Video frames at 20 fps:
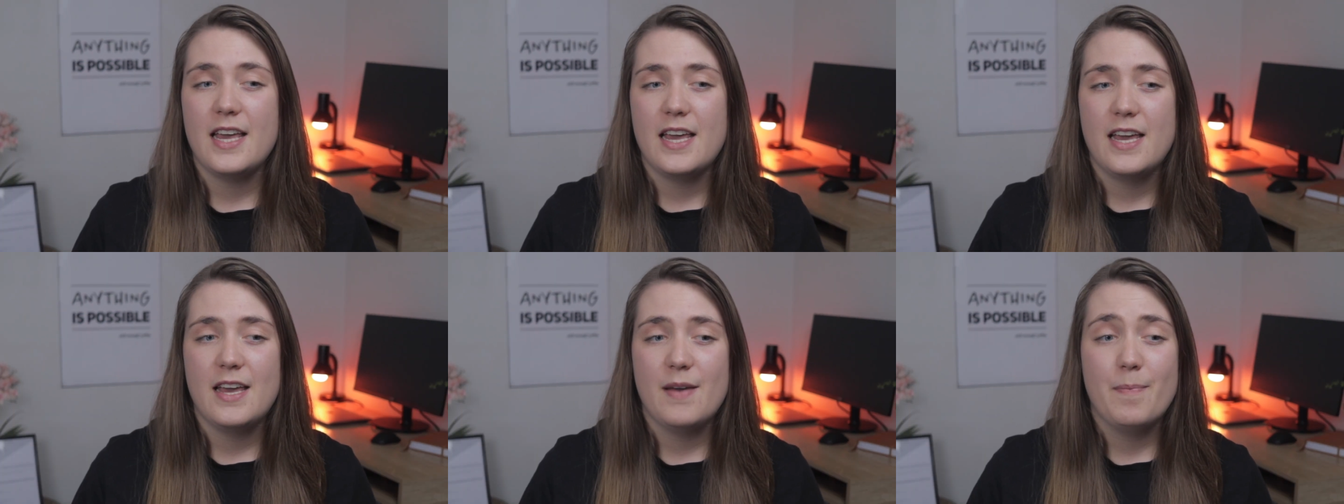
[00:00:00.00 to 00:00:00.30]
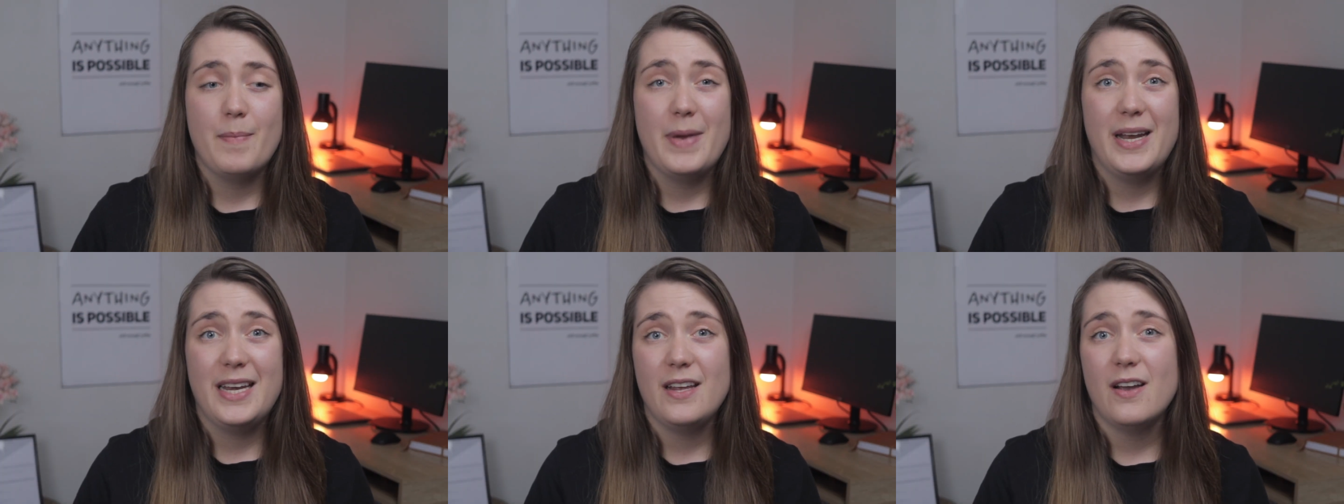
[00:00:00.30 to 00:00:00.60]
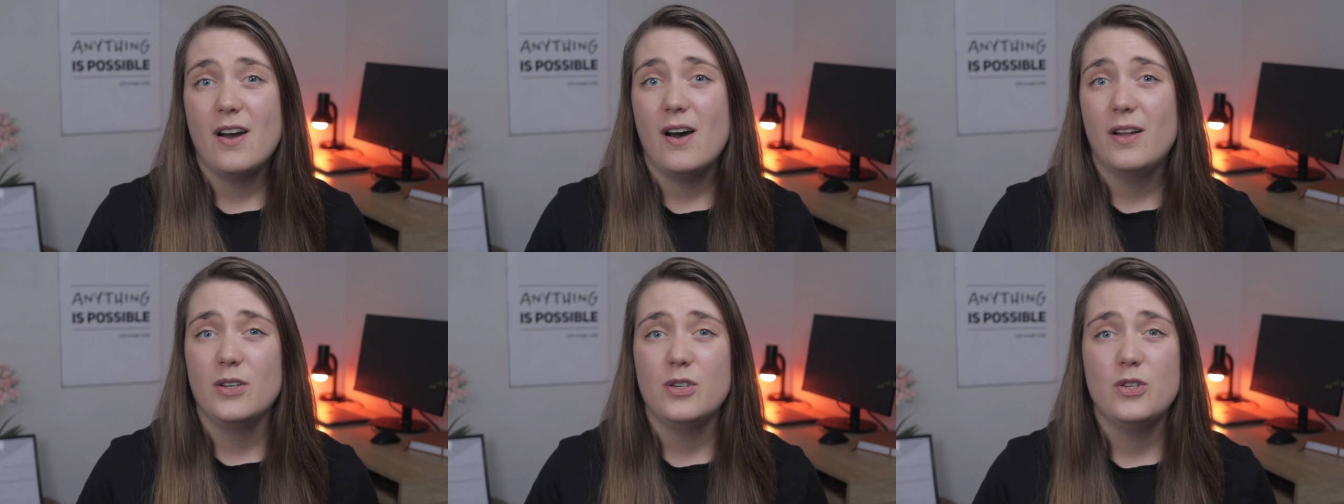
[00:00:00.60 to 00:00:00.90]
and many
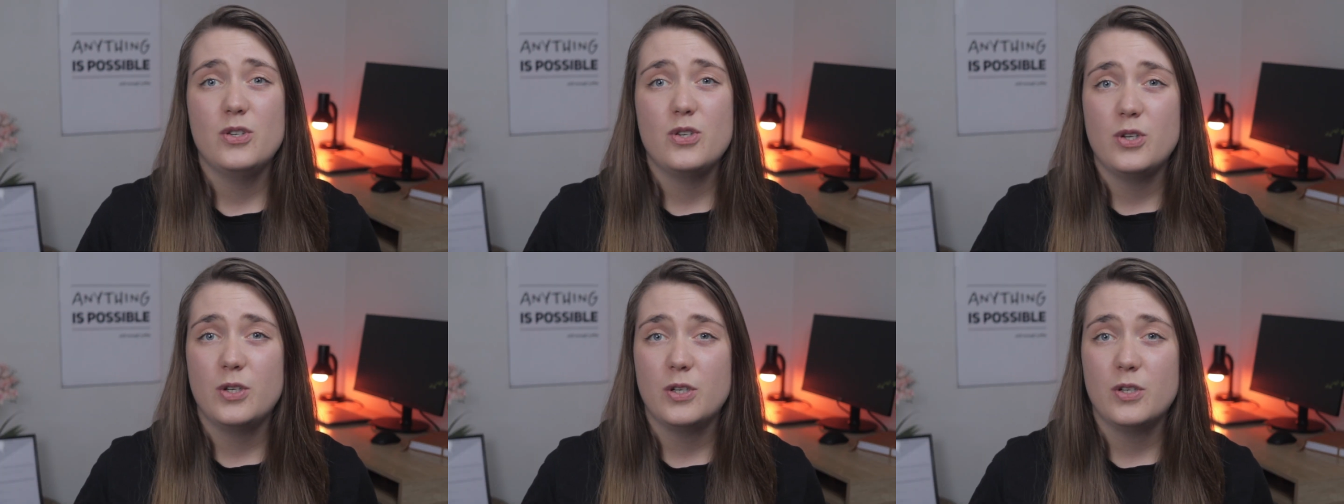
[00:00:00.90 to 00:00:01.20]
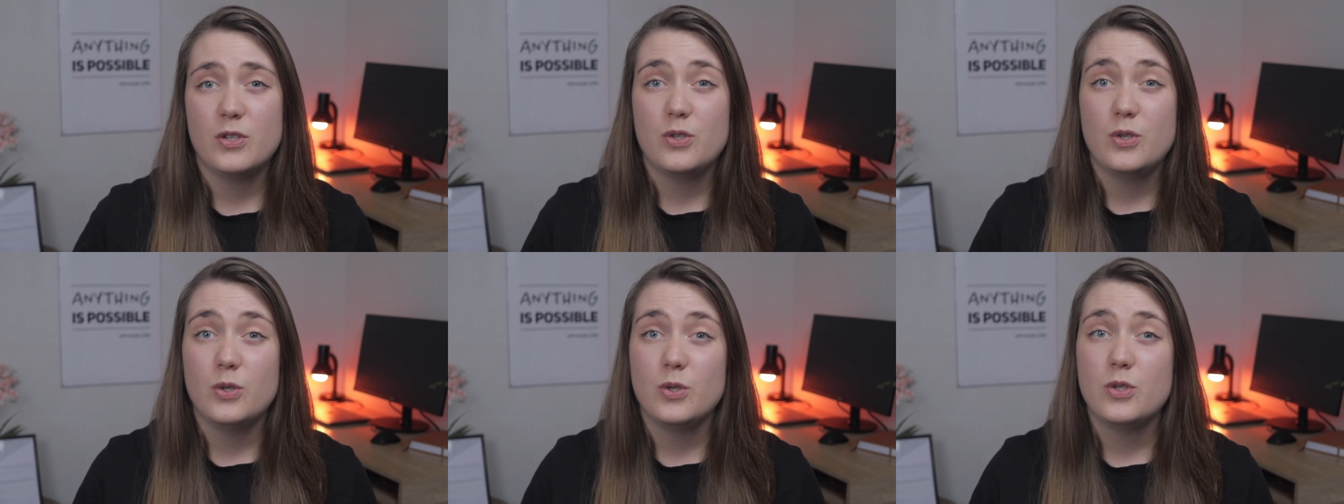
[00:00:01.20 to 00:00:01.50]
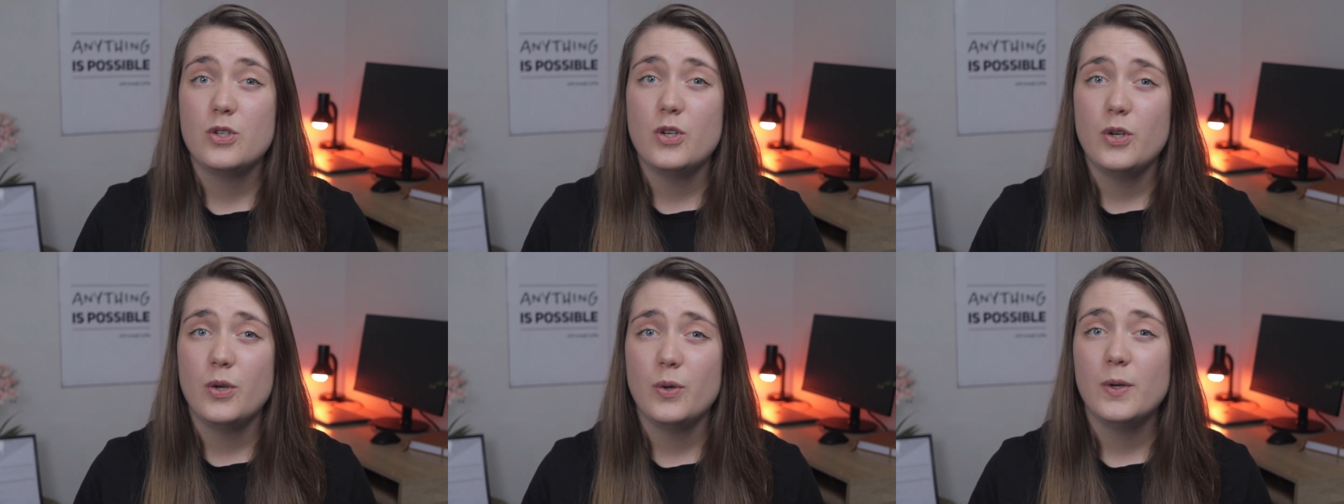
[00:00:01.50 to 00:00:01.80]
other students do
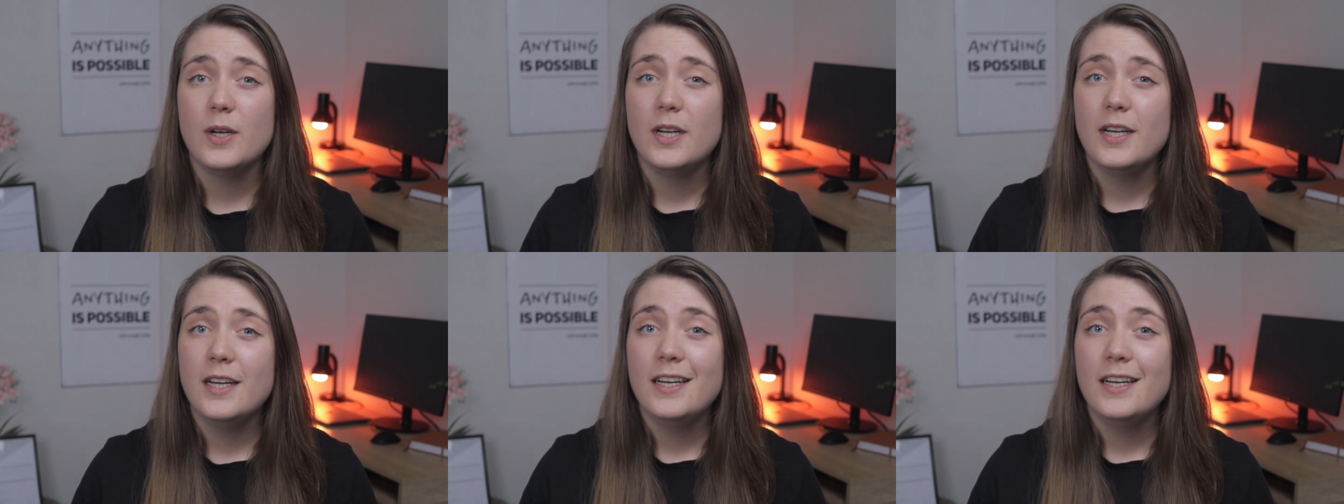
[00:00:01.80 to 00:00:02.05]
too,